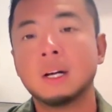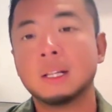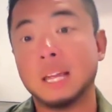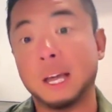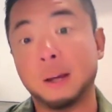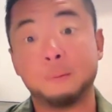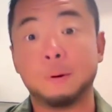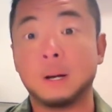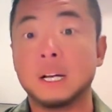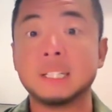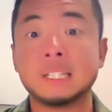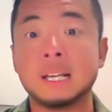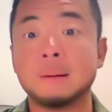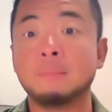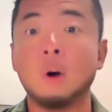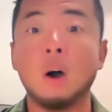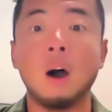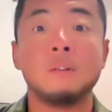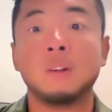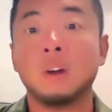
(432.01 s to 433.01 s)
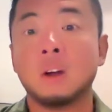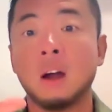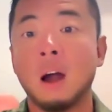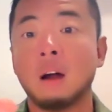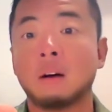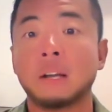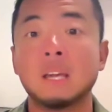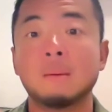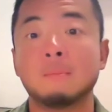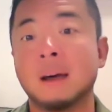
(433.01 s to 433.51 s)
Like, for example, on the
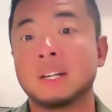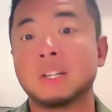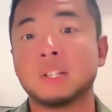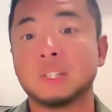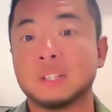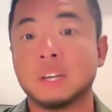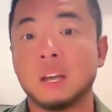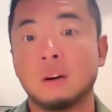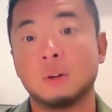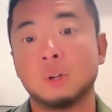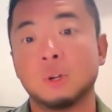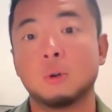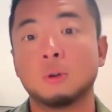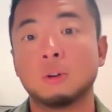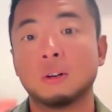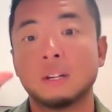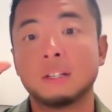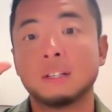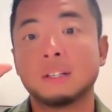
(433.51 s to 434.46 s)
card, it might just tell you